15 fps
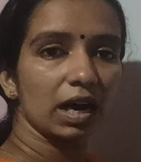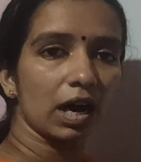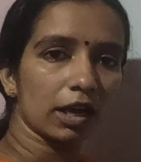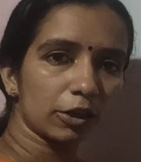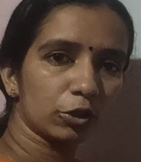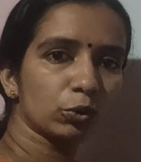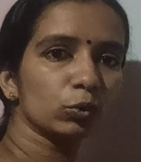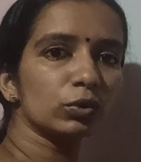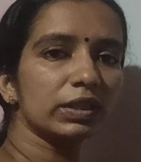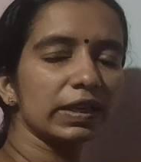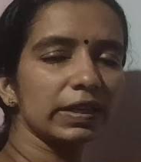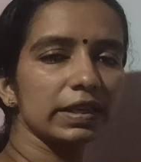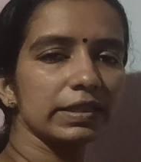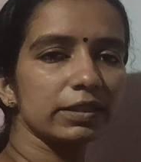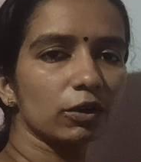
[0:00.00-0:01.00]

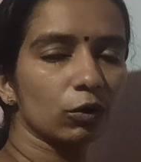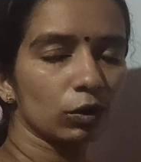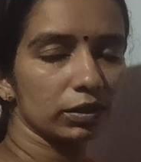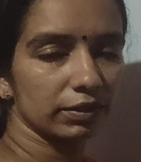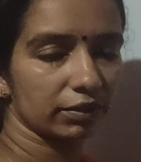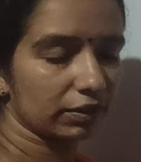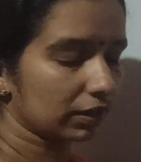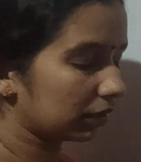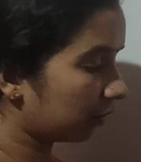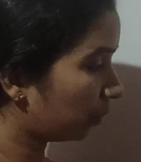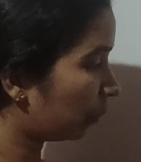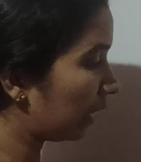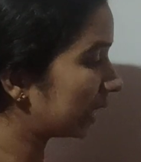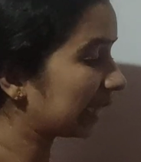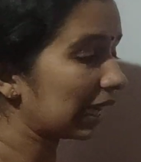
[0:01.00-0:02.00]

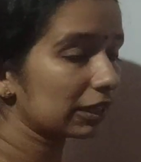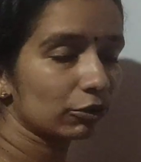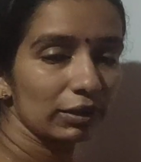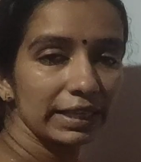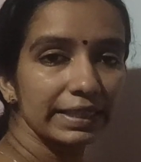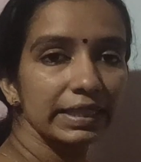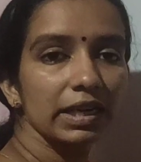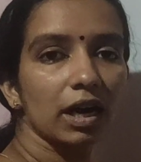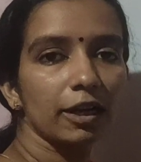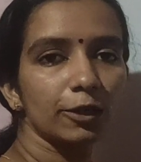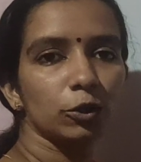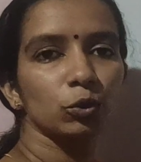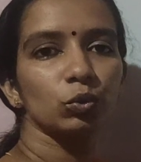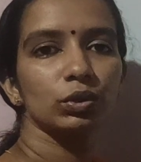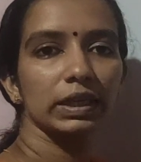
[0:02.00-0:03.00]

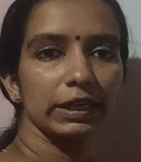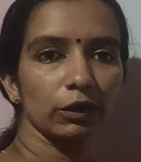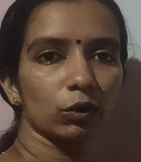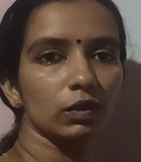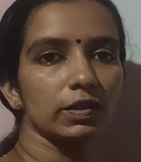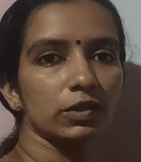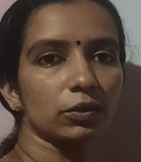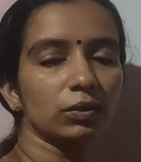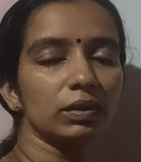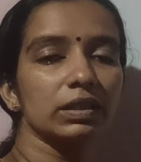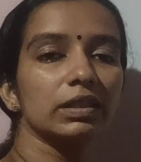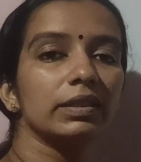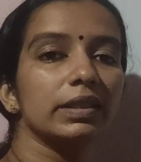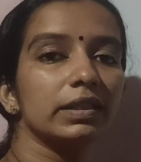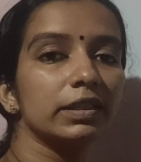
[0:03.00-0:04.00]
R23 also,
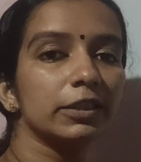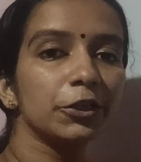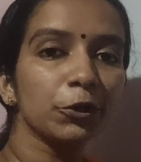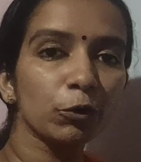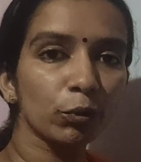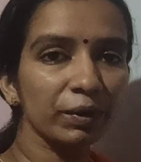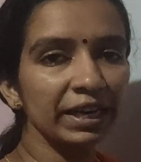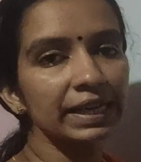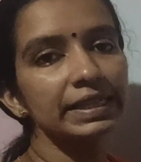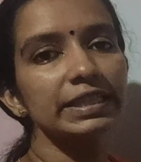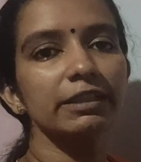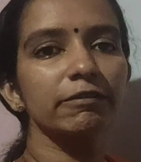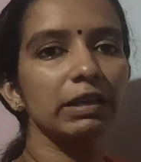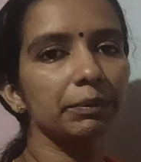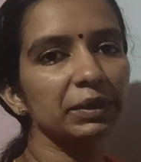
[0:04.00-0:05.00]
the
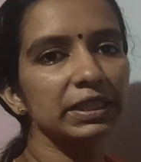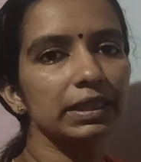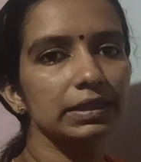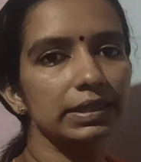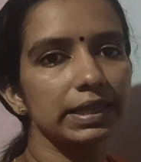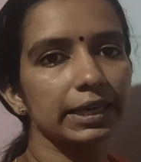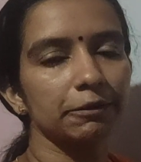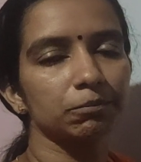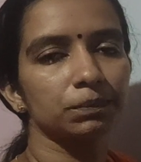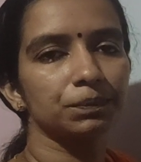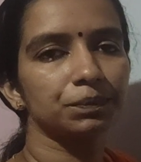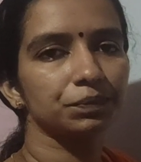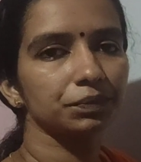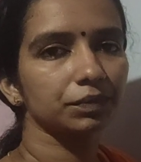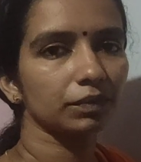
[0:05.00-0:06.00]
numerator will be the same.
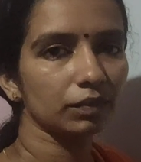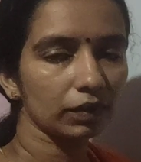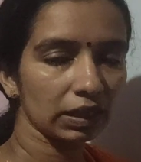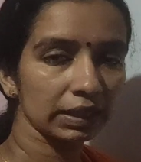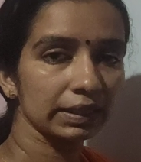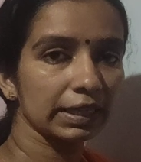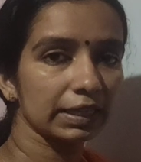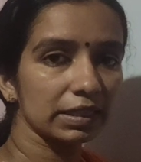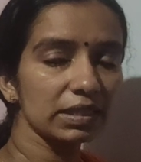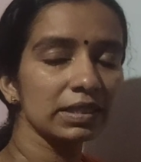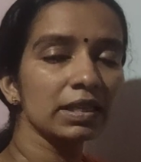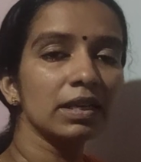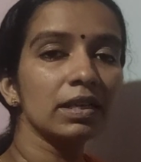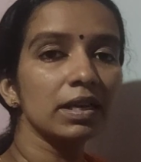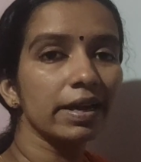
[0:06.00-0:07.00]
That is
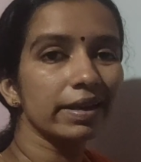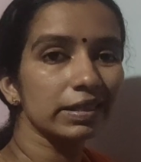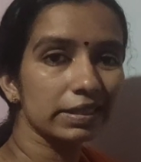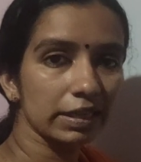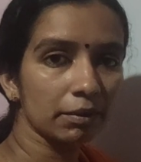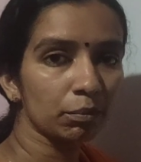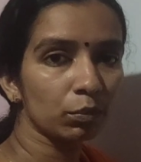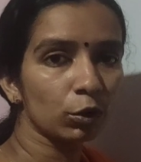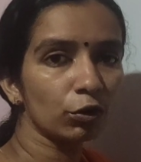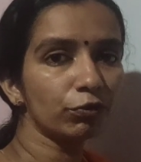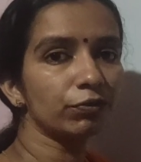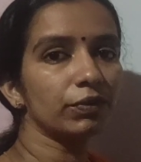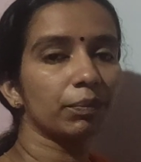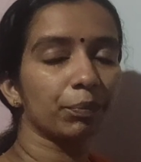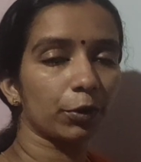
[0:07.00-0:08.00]
sum of
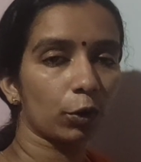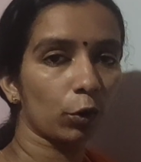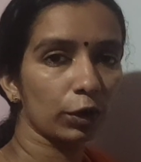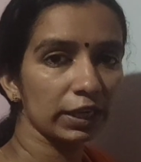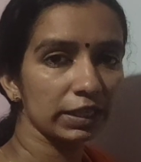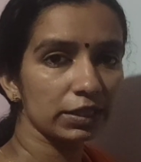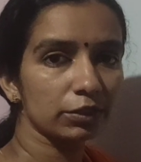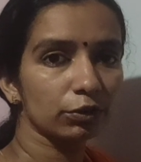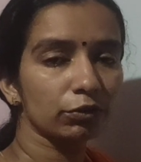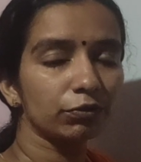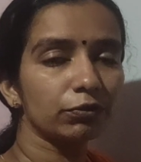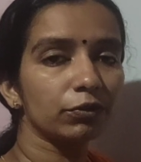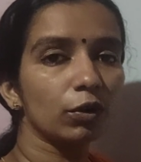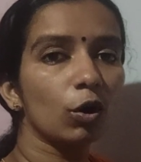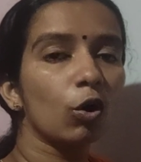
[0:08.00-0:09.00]
products of
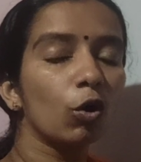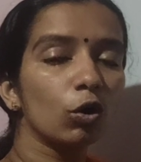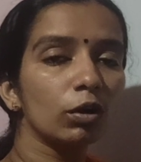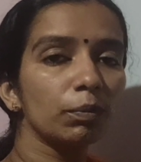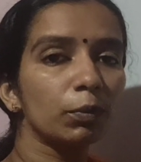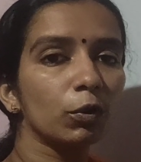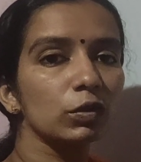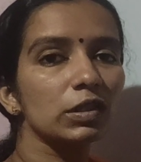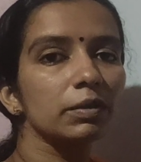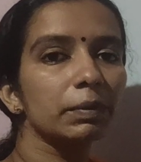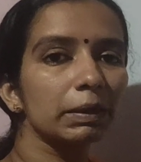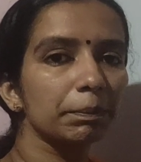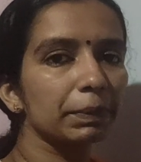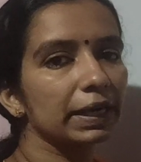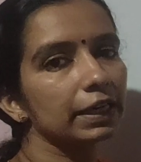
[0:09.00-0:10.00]
all
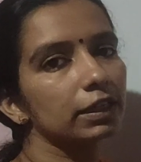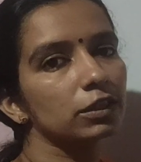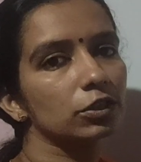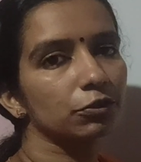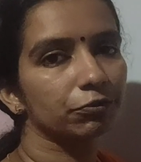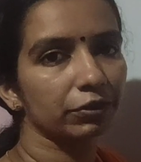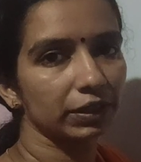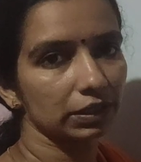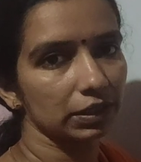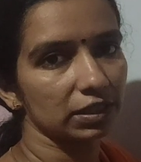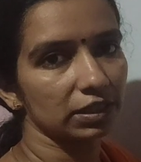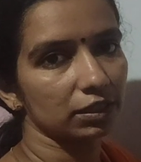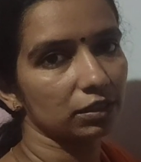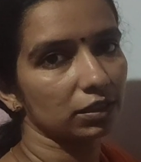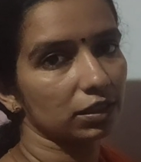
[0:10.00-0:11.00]
possible pairs of
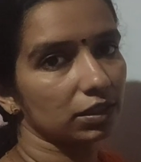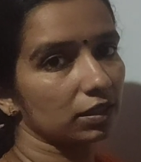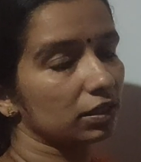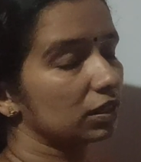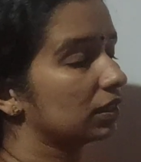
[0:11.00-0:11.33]
resistors.